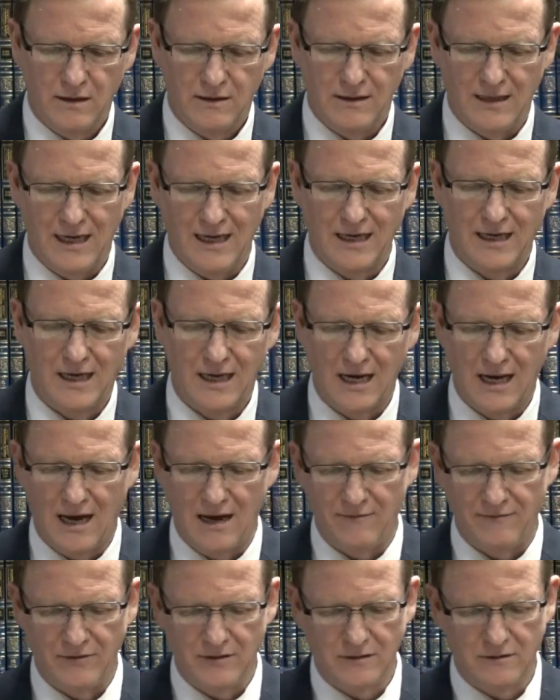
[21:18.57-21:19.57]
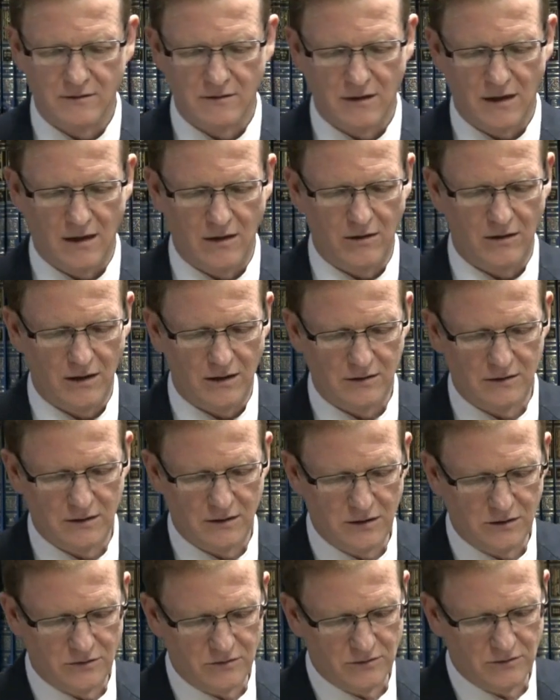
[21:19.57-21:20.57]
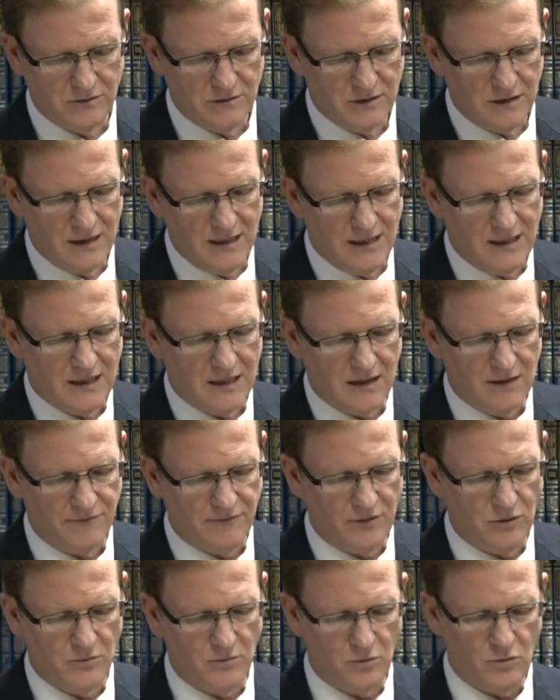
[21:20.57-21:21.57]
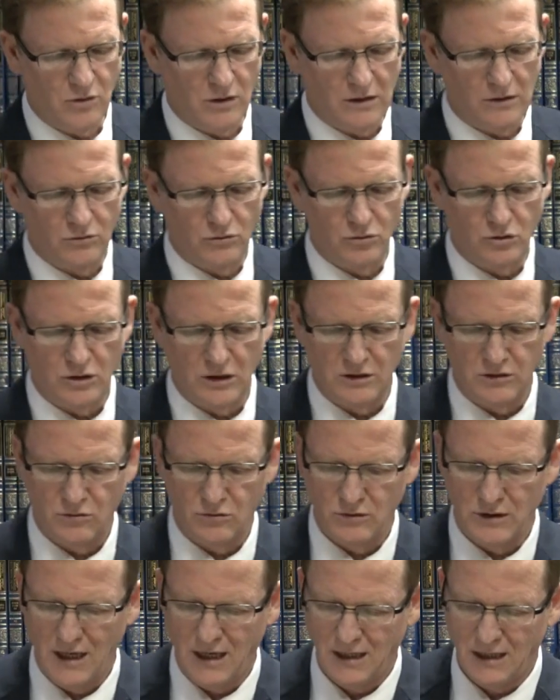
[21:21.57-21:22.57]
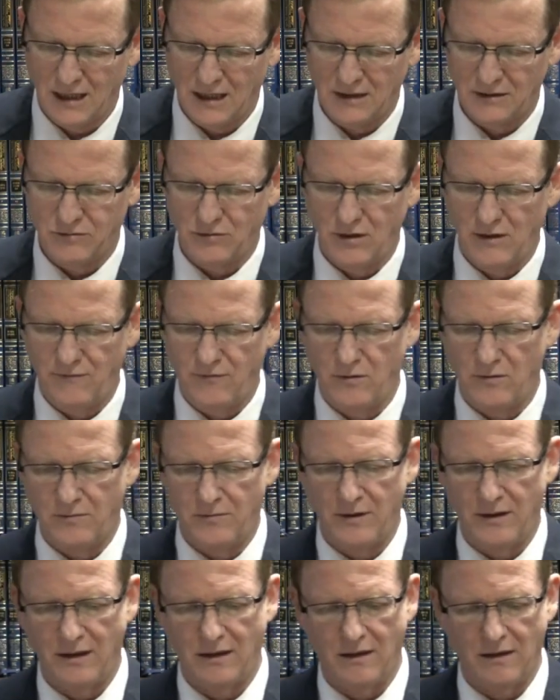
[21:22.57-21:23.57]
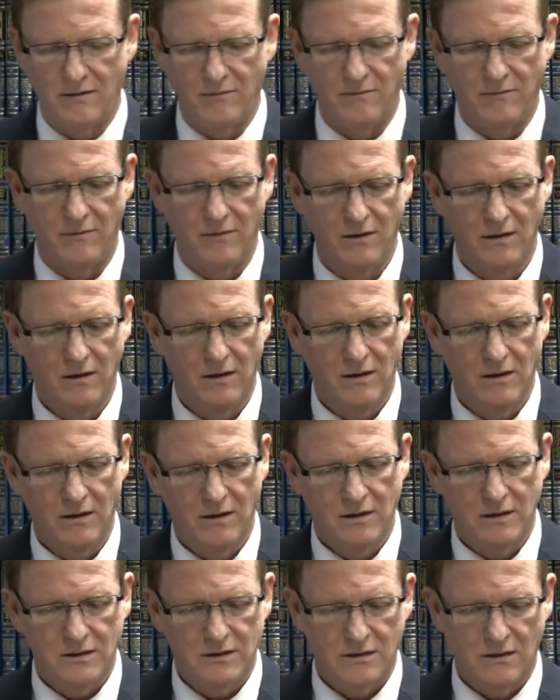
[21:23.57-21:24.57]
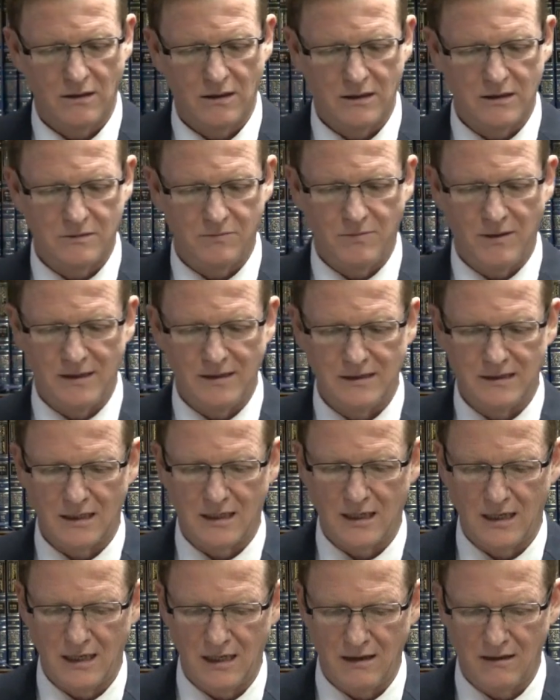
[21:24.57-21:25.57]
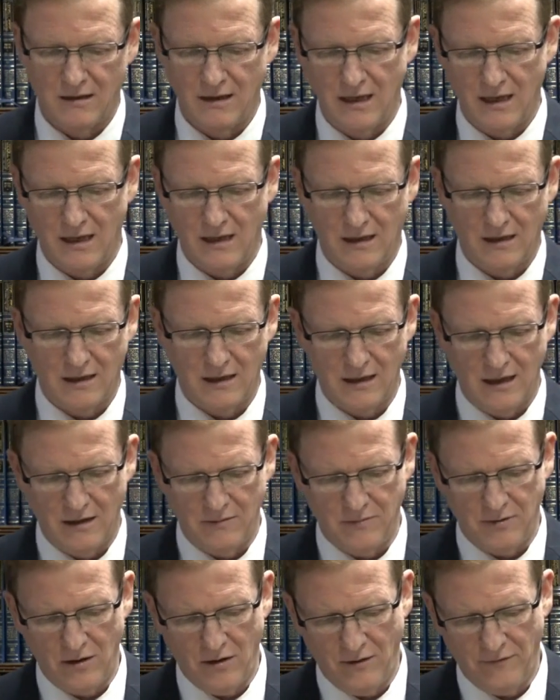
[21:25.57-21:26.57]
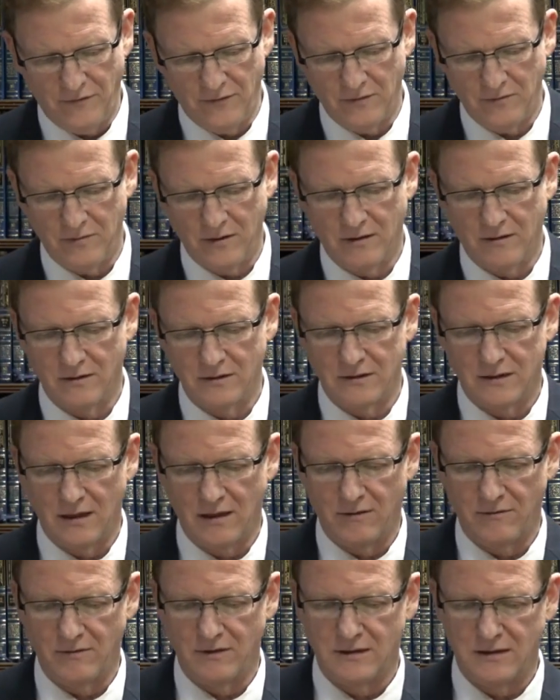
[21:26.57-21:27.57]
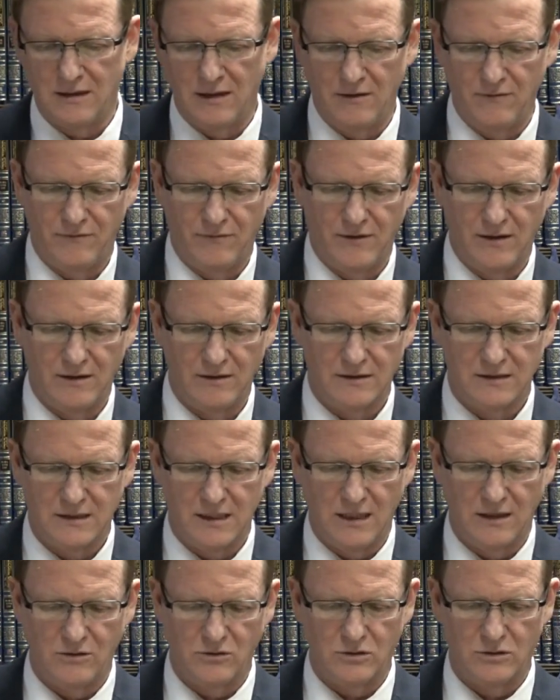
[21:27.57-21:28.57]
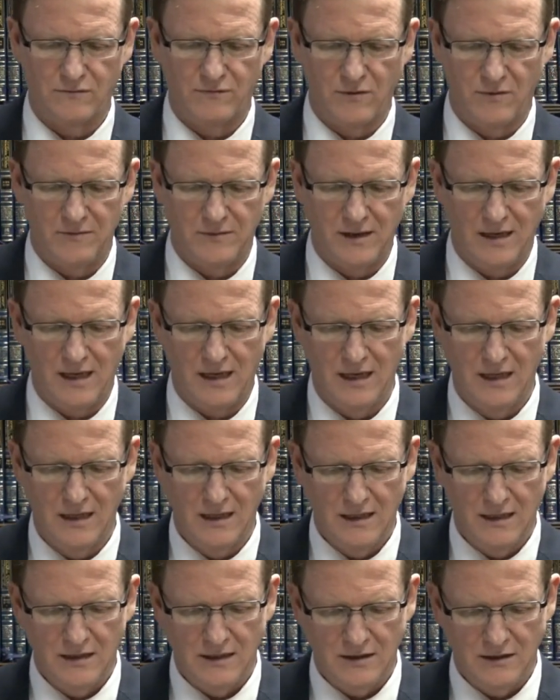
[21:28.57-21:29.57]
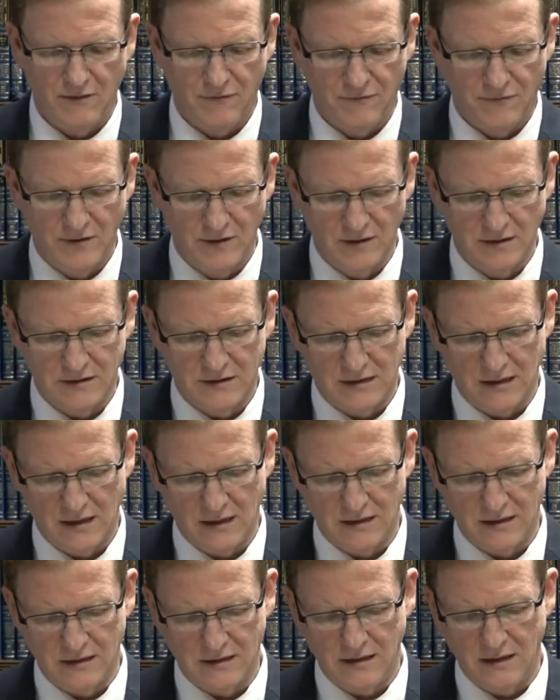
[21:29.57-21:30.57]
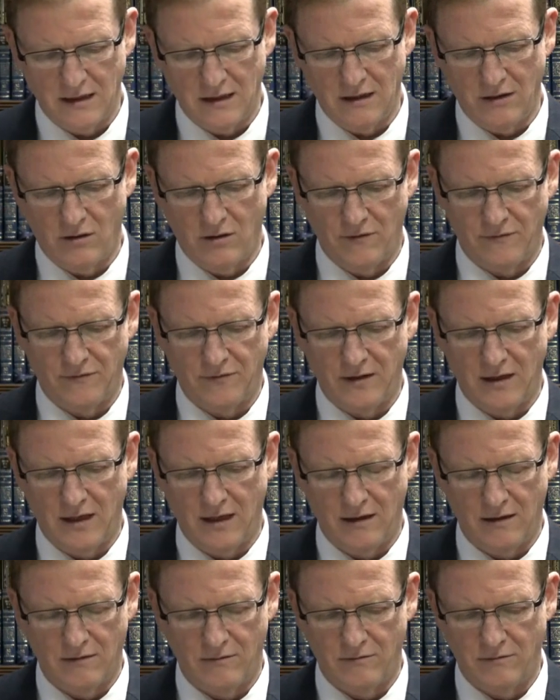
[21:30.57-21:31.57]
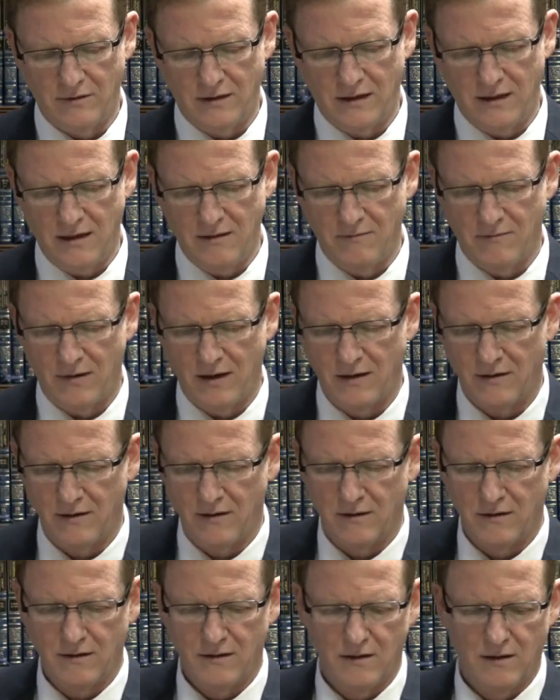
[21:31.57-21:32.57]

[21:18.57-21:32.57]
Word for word: Deichel avid, how are you do? Likarvinu mikoach kedushat chuyakat. If you bring them, so it's basically they cannot be offered because they received their status from the deferred sanctity of the redeemed mother,